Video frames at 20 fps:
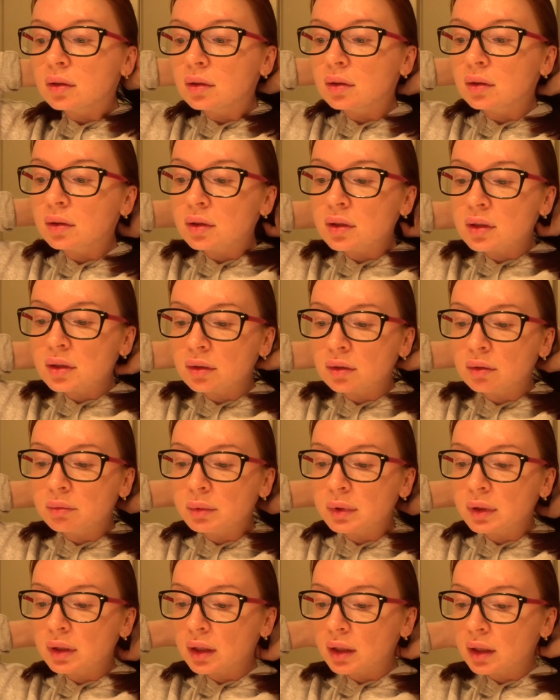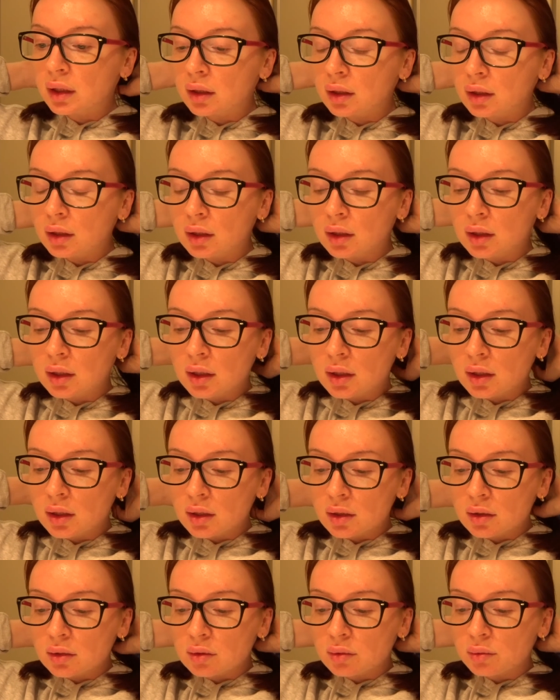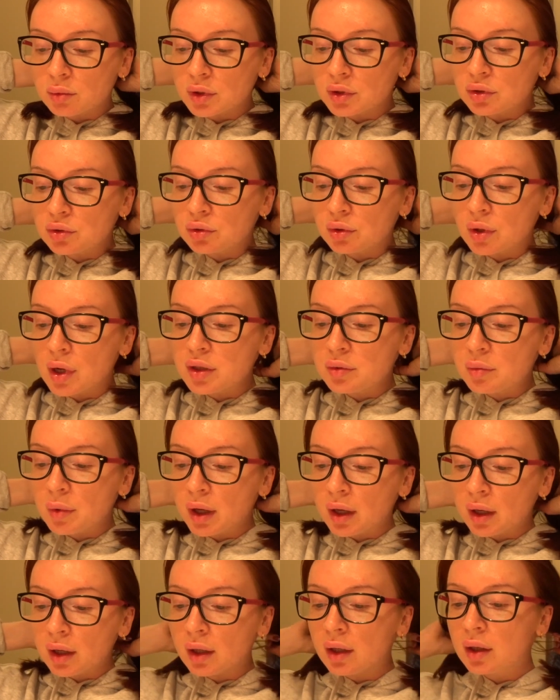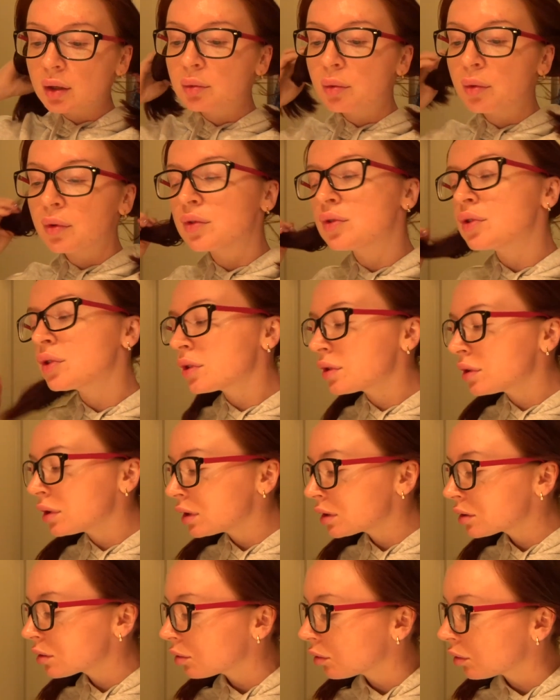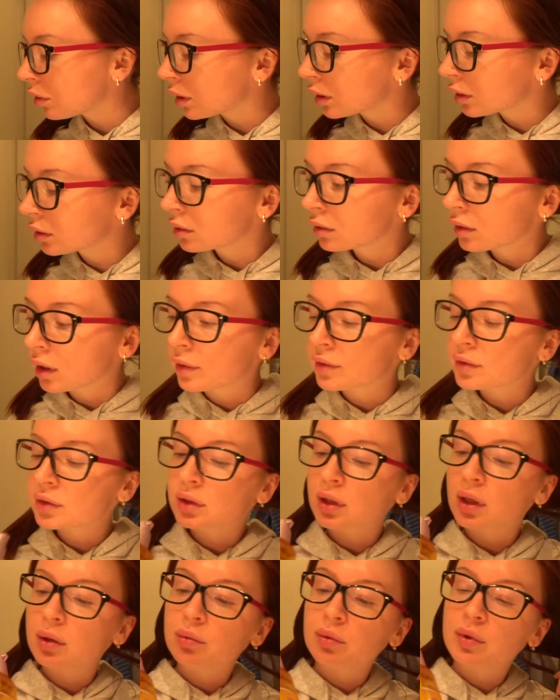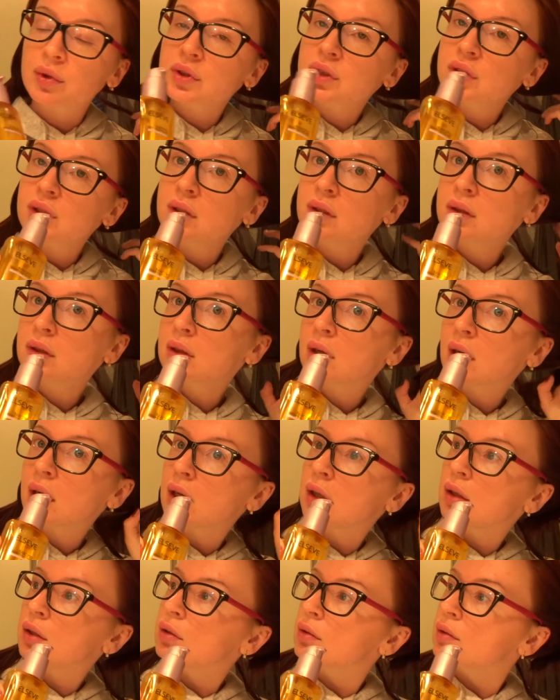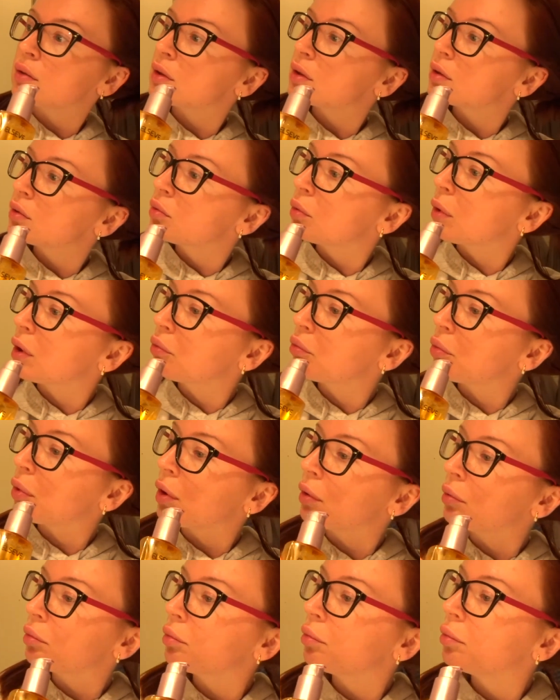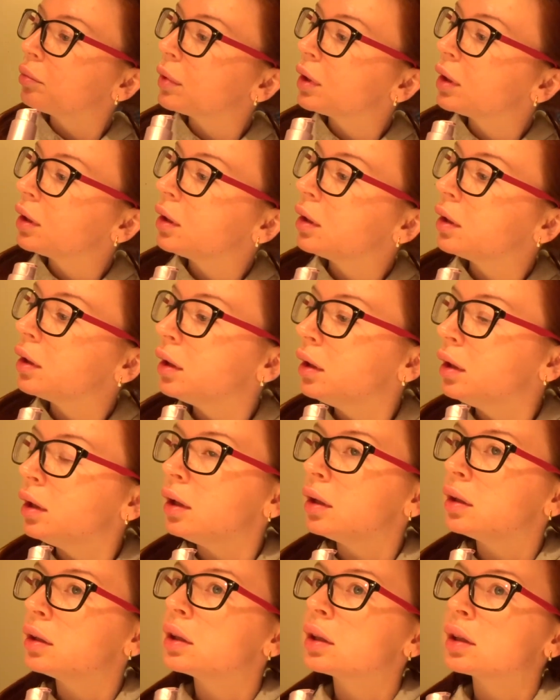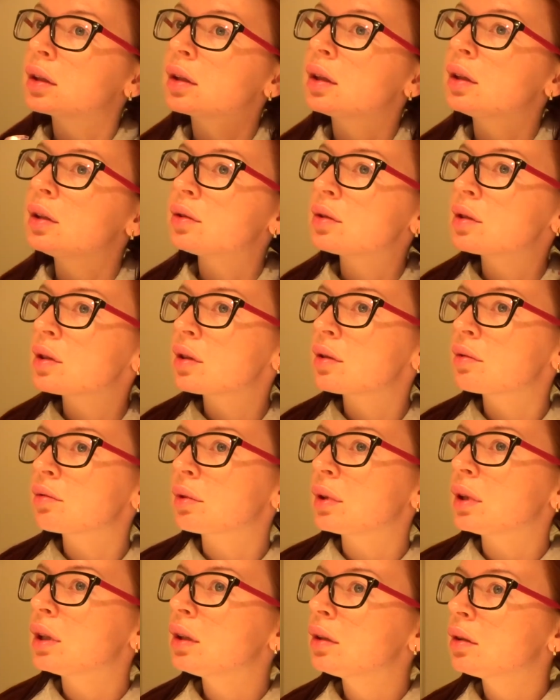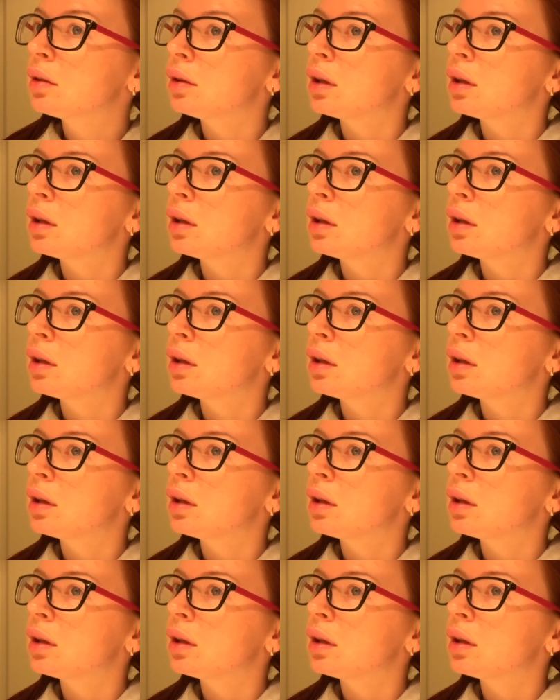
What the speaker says: Because normally, to moisturize my hair with just this oil, after I wash it, I used 1 pump. And here I used 3.